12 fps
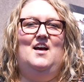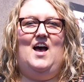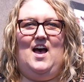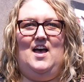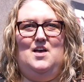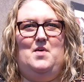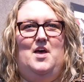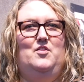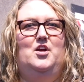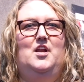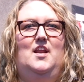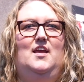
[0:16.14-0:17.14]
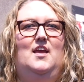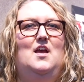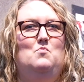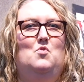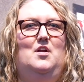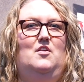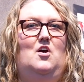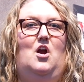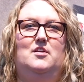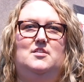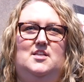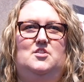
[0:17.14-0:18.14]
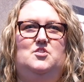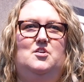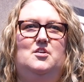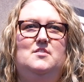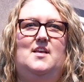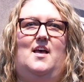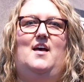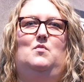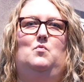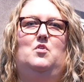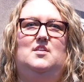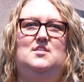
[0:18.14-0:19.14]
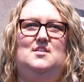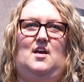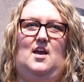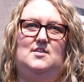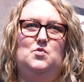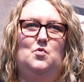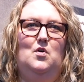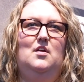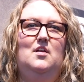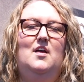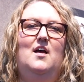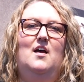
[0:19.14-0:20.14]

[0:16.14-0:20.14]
Hi, I'm Heather Kniggy. I'm one of the art teachers at Worthington High School,